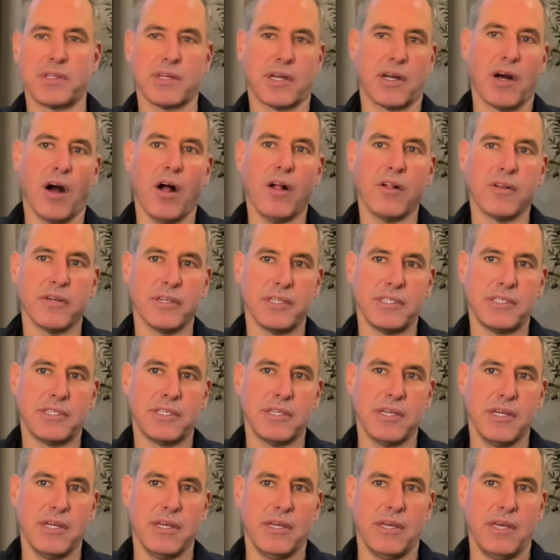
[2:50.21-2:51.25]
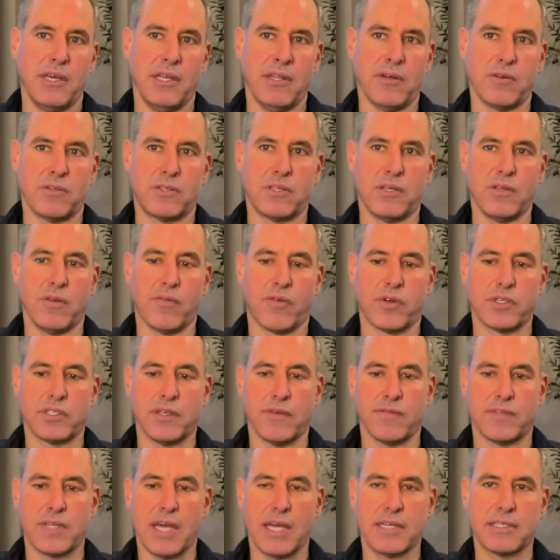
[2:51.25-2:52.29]
to college, to University
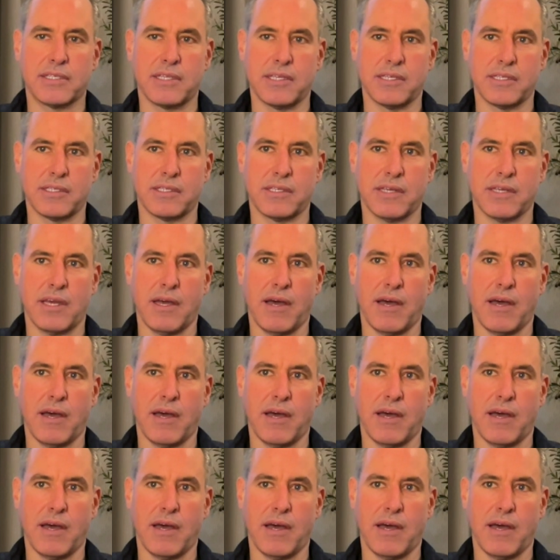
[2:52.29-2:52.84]
of Texas.